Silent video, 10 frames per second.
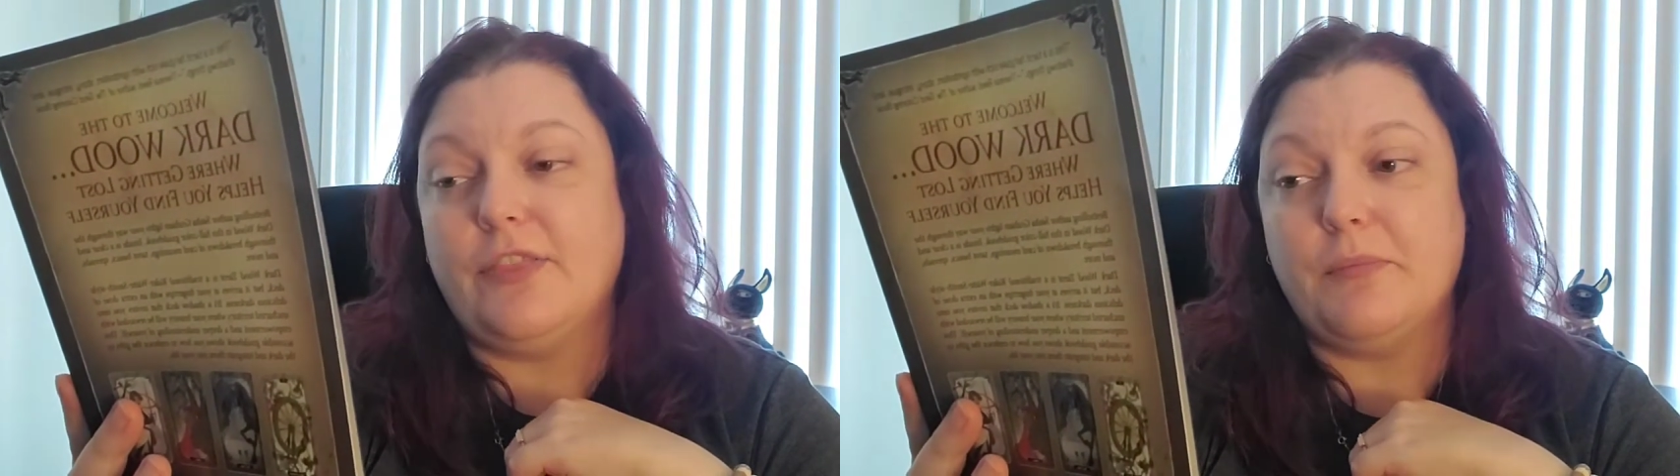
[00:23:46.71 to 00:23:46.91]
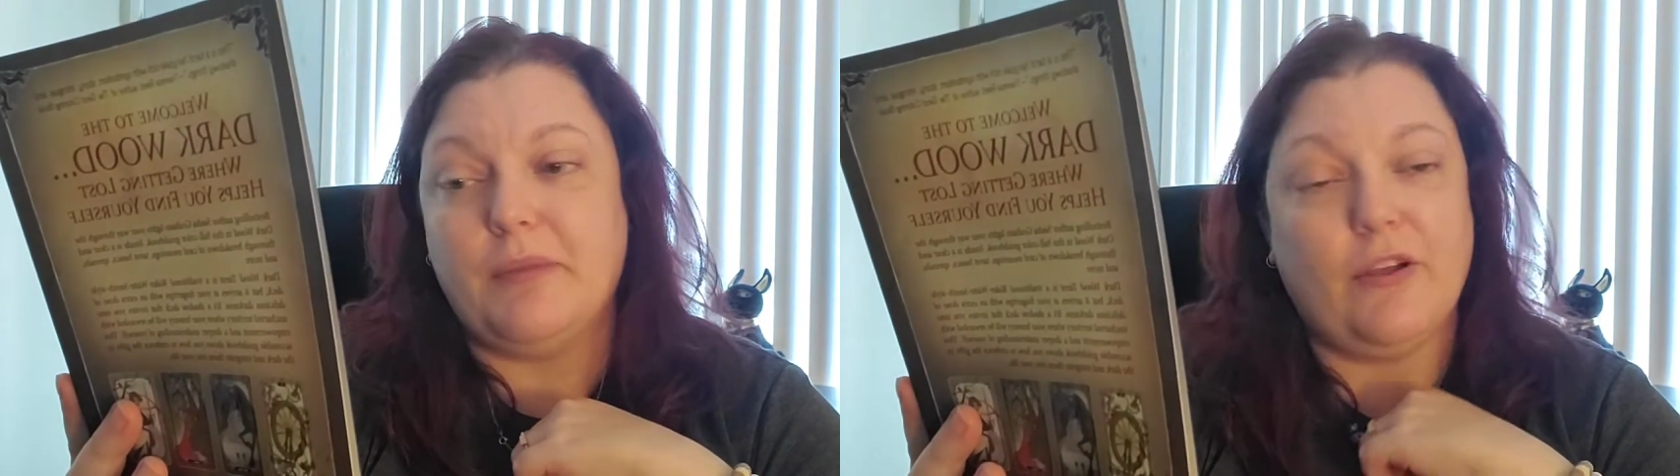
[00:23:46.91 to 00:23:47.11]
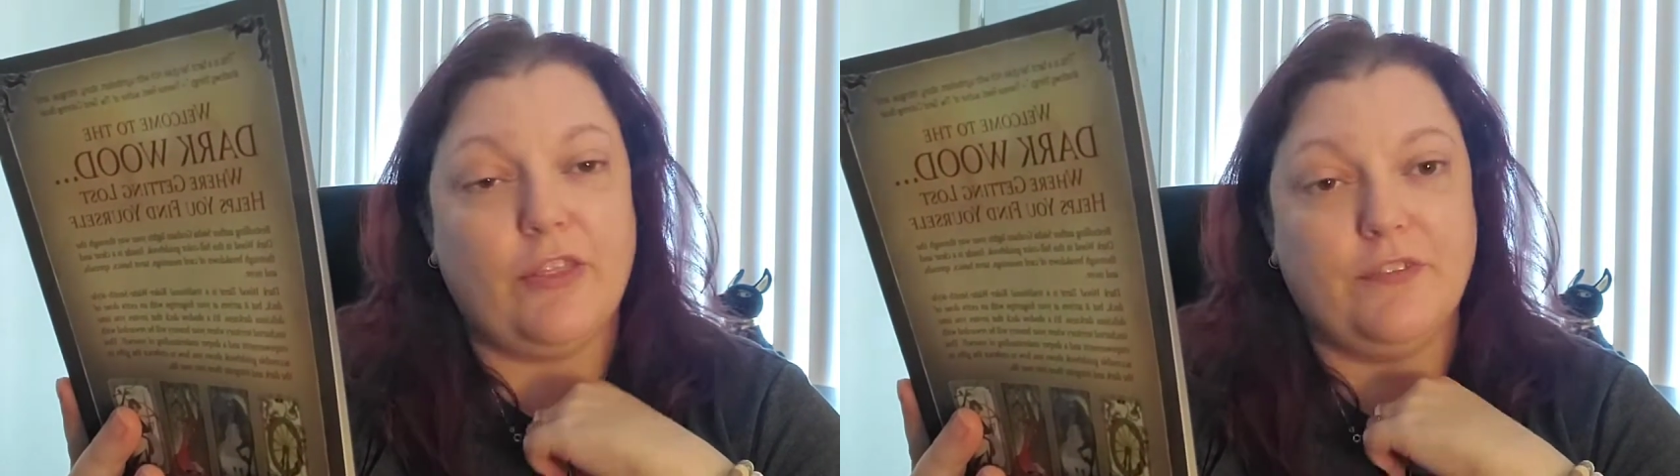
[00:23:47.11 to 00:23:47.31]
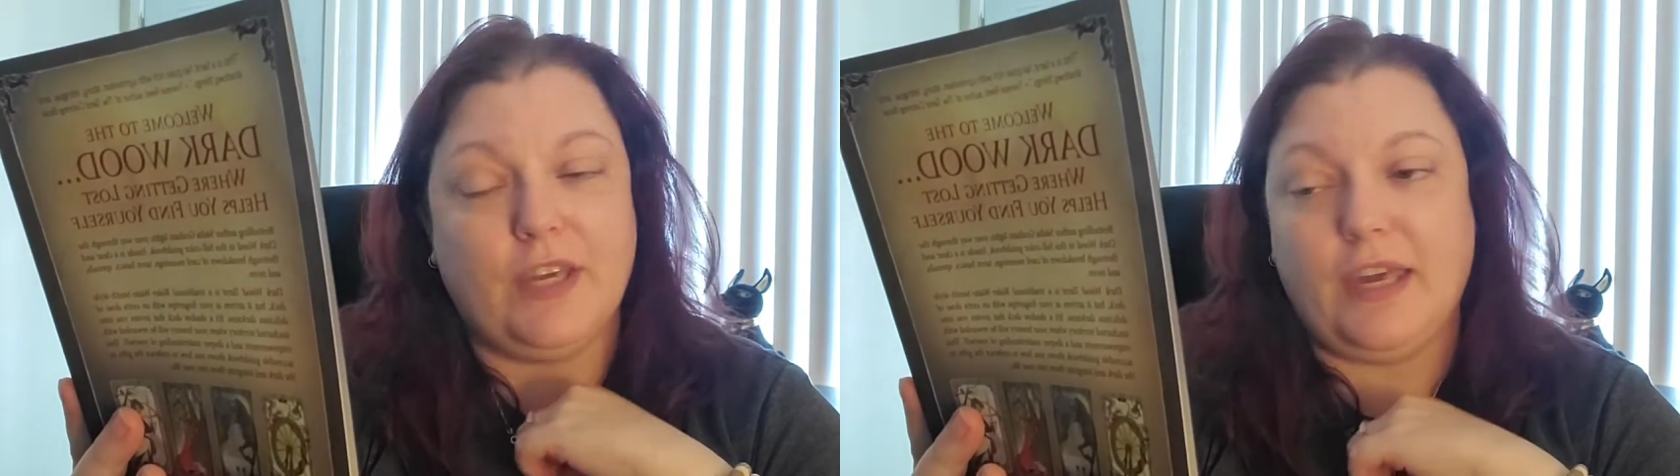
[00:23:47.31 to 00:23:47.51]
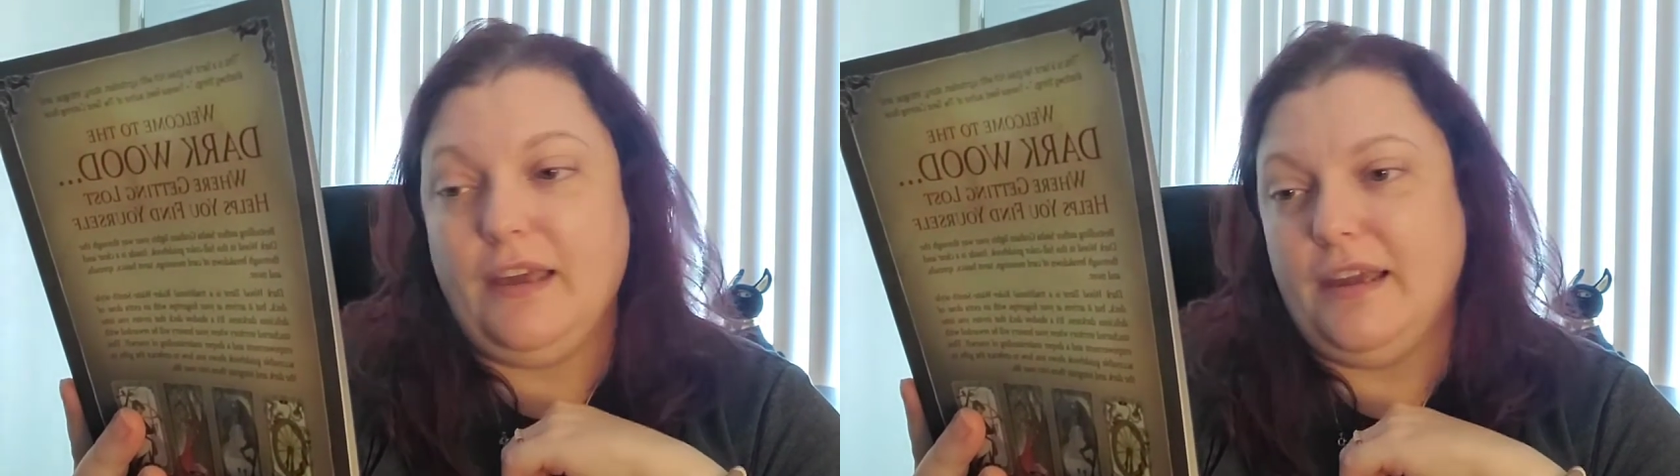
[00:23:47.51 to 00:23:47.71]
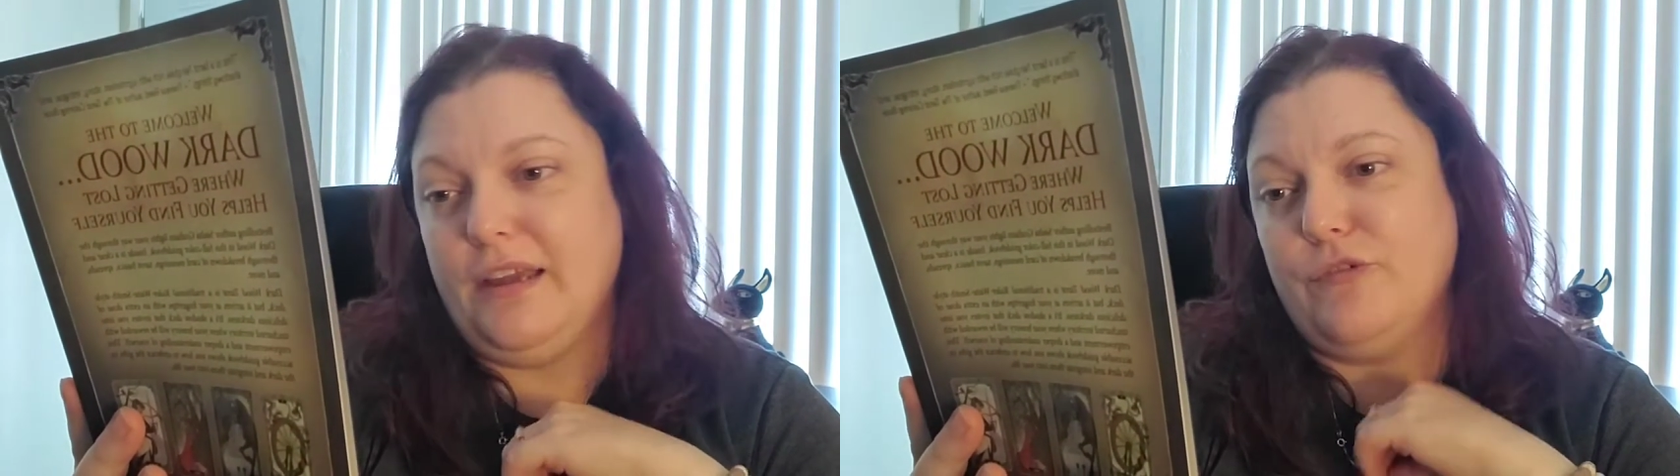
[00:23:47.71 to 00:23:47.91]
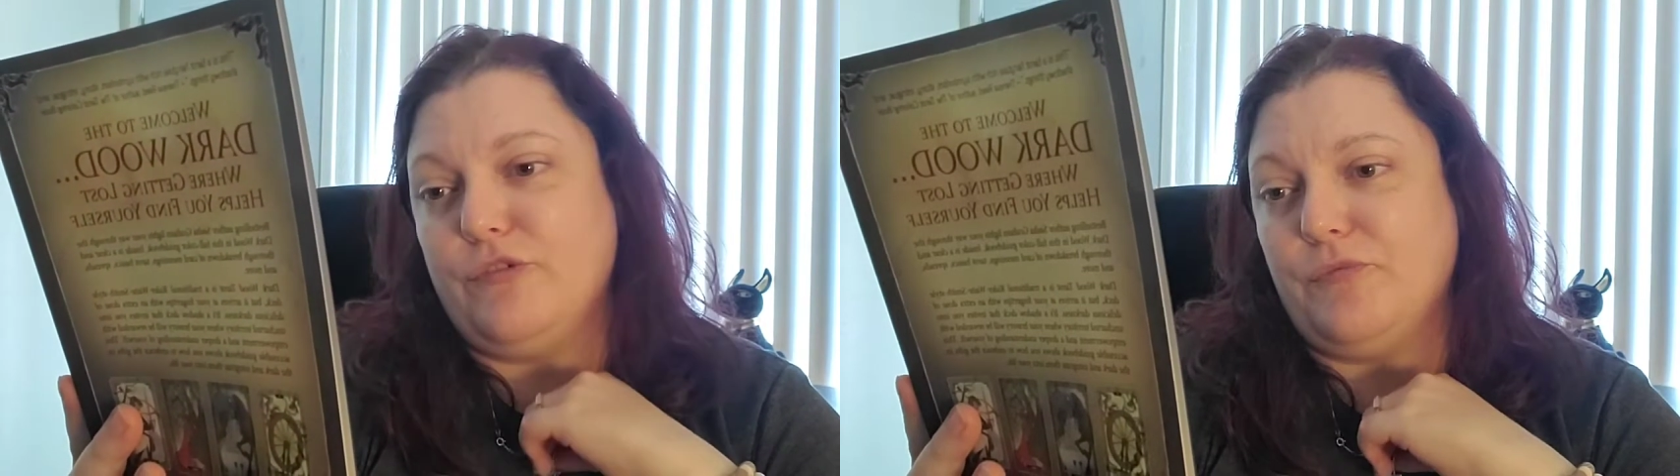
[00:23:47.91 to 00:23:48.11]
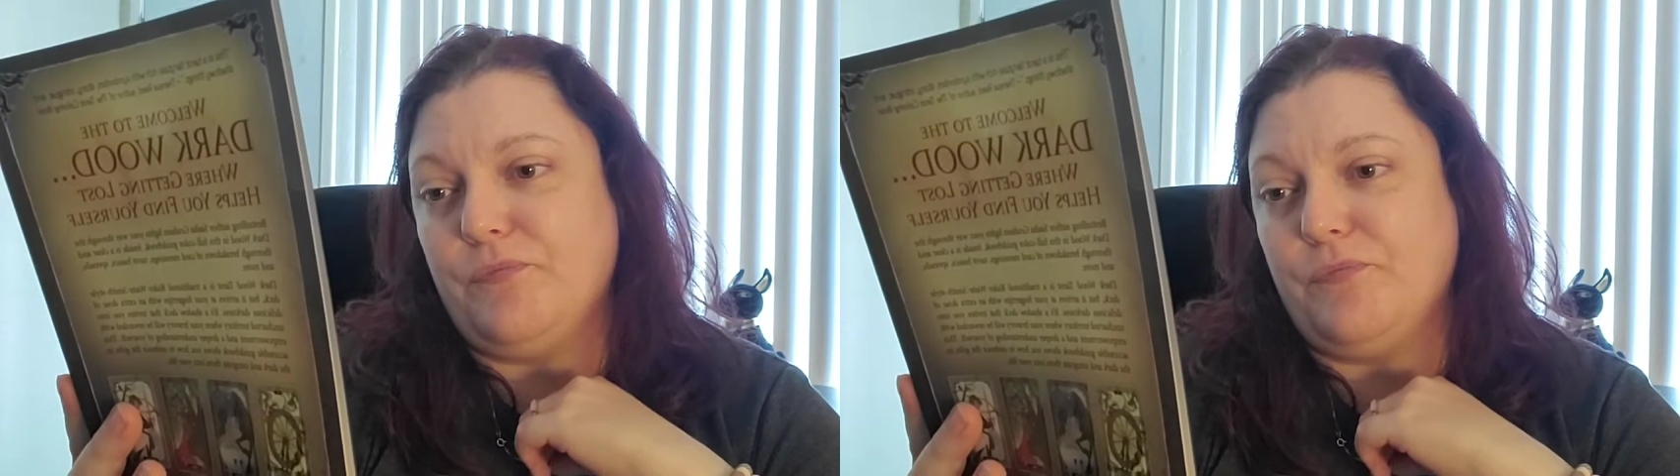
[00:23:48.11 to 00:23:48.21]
at the mouth of a cave.